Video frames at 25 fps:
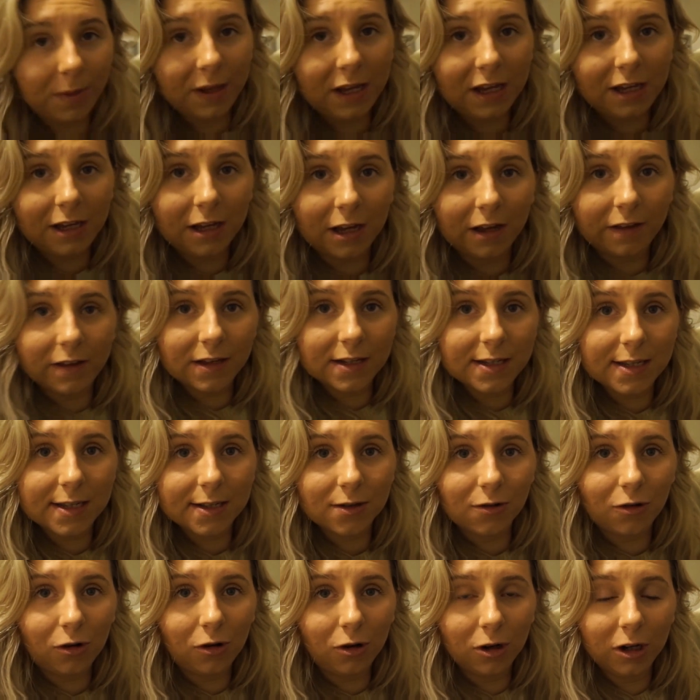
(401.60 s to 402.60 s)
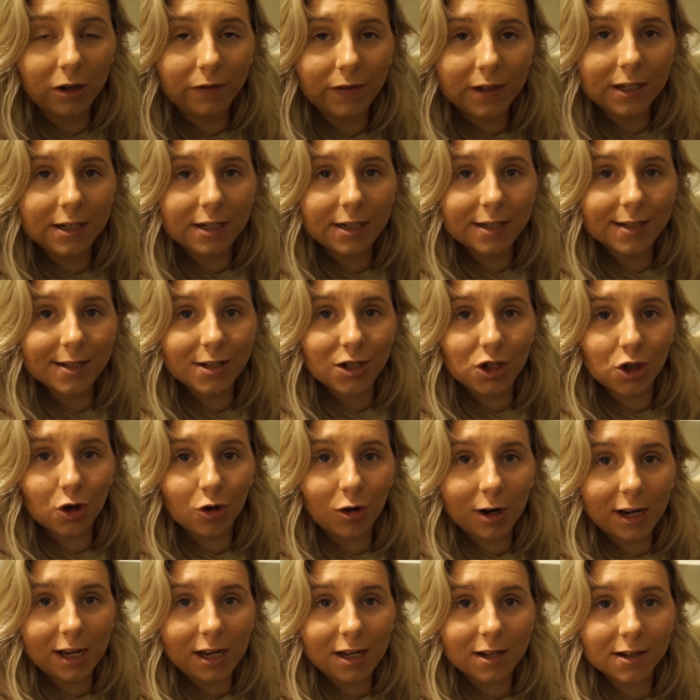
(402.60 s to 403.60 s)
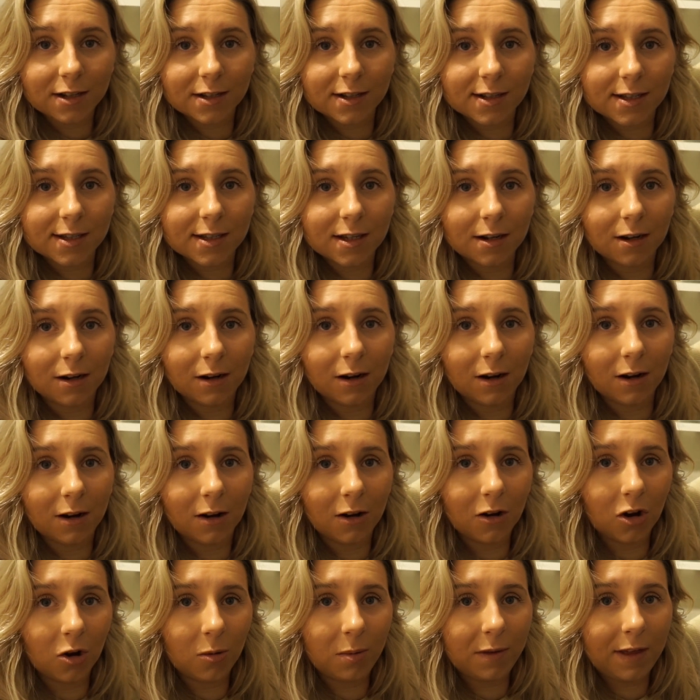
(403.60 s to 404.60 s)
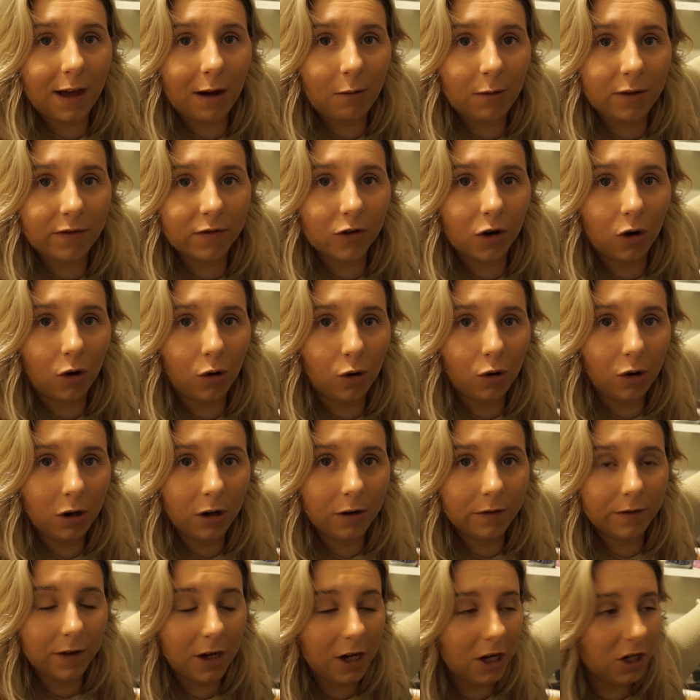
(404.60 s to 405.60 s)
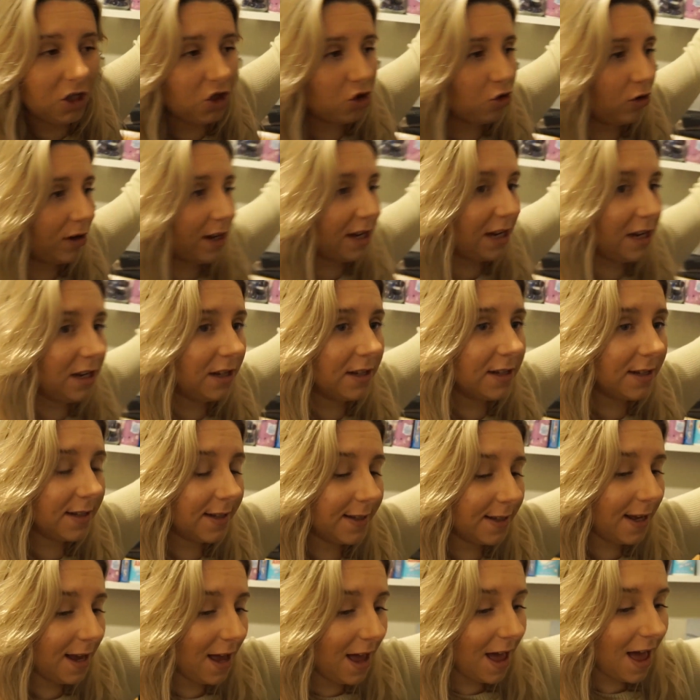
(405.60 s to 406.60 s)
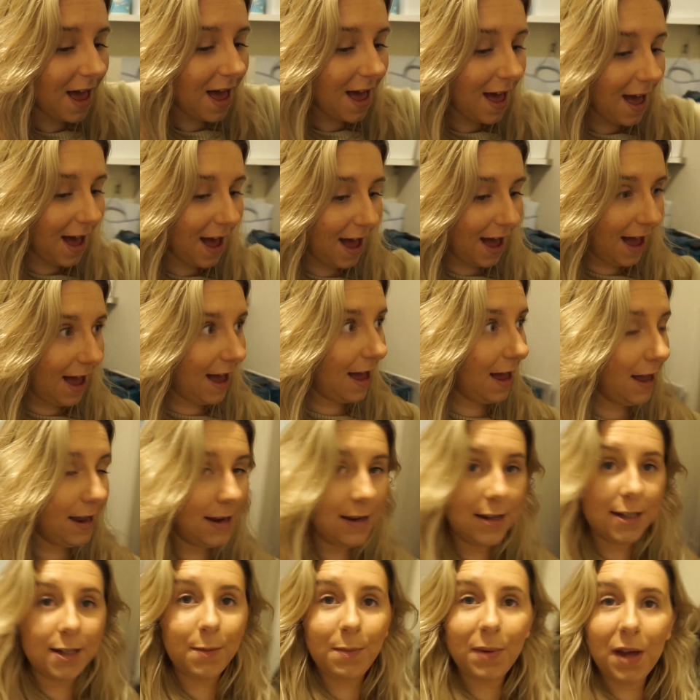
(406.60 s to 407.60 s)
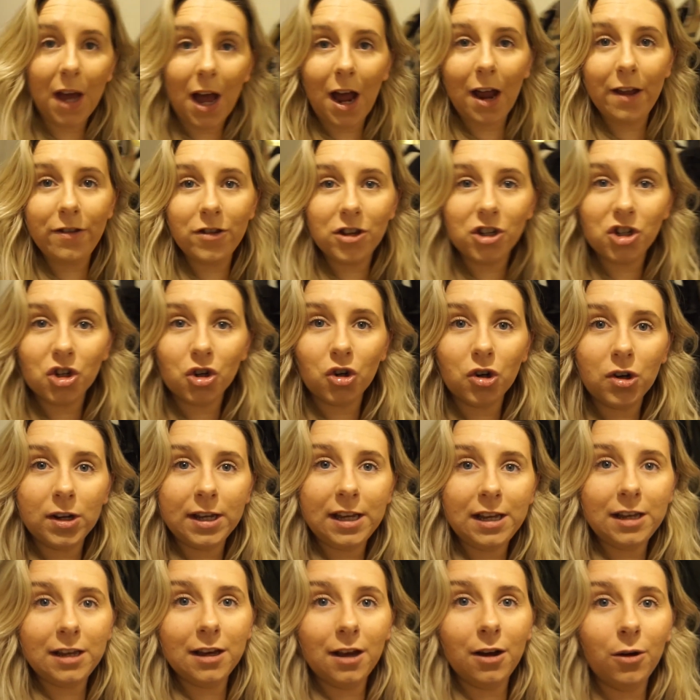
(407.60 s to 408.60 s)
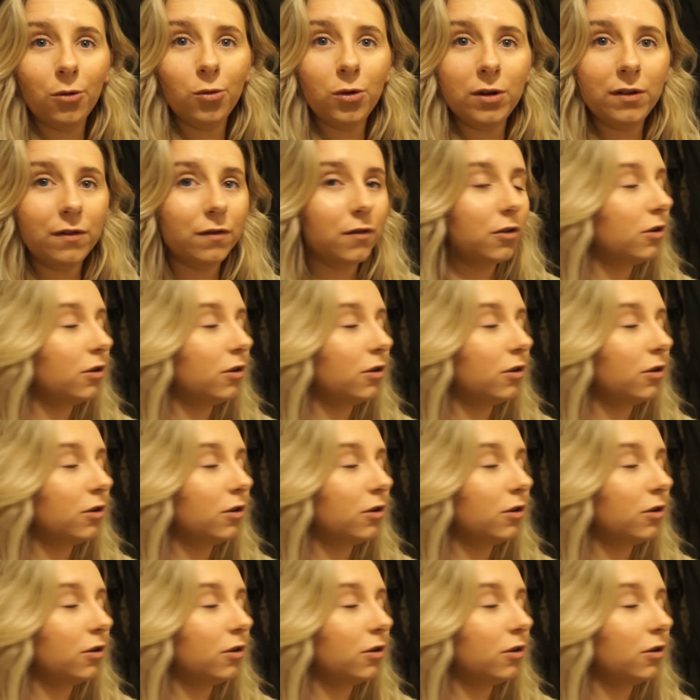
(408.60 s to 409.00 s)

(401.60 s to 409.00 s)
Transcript: here this is all of Indy's treats. Up there we've got all of her treats, and behind the door here we've